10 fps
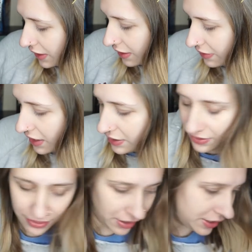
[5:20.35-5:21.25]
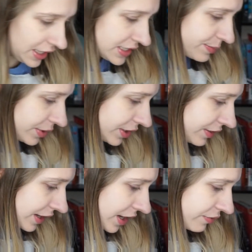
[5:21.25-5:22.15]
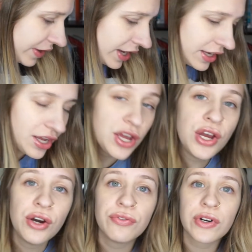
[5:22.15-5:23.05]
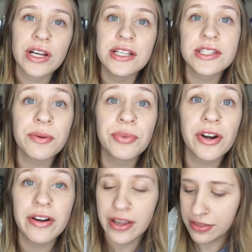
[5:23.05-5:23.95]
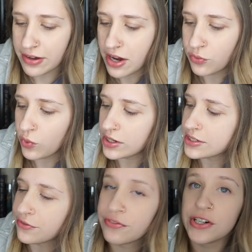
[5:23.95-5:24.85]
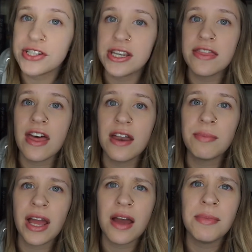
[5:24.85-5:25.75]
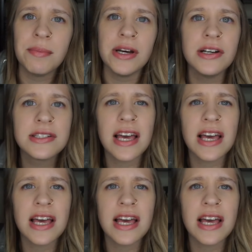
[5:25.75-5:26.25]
And then the next book that I read for Contemporary-a-thon was First and Then by Emma Mills.